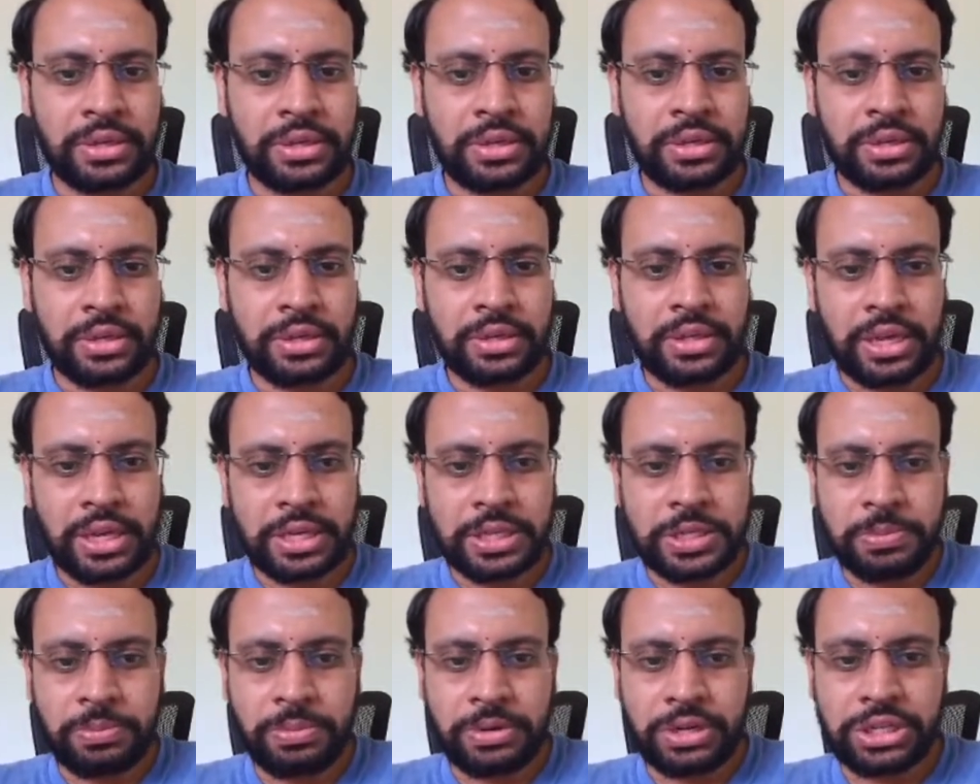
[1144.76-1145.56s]
the
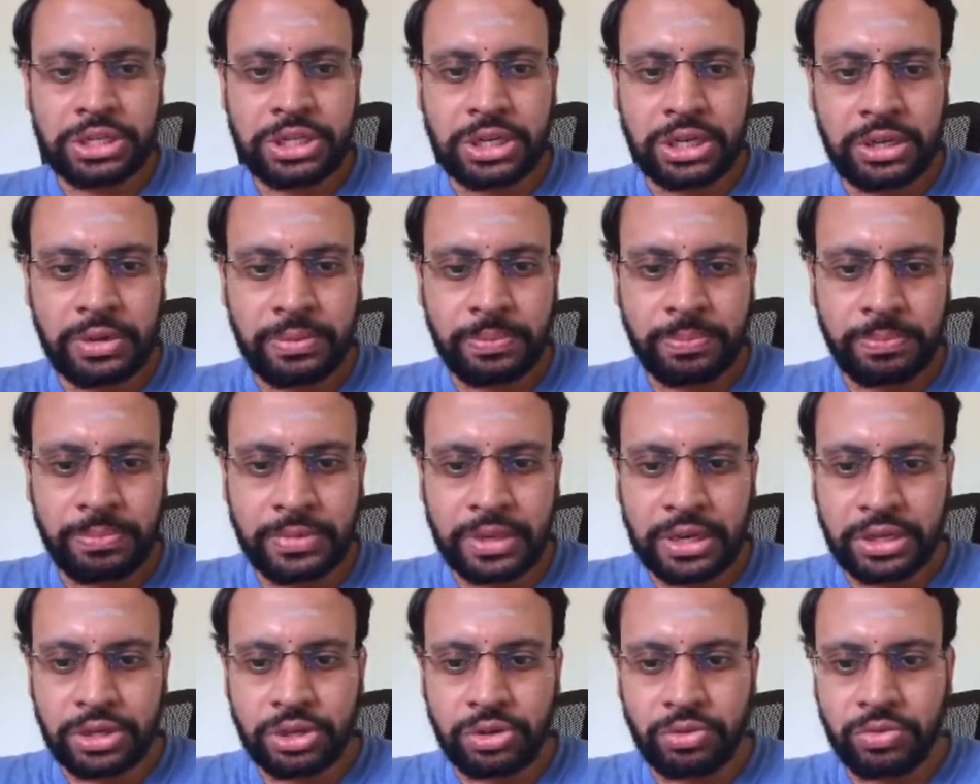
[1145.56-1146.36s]
expression
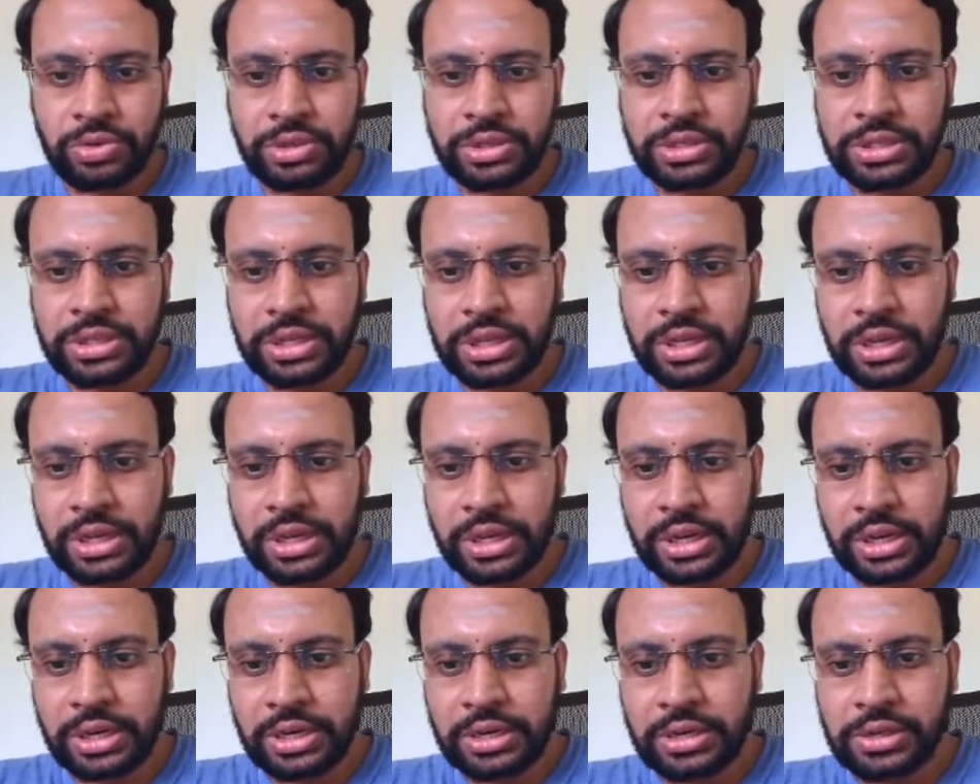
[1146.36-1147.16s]
that you would see here,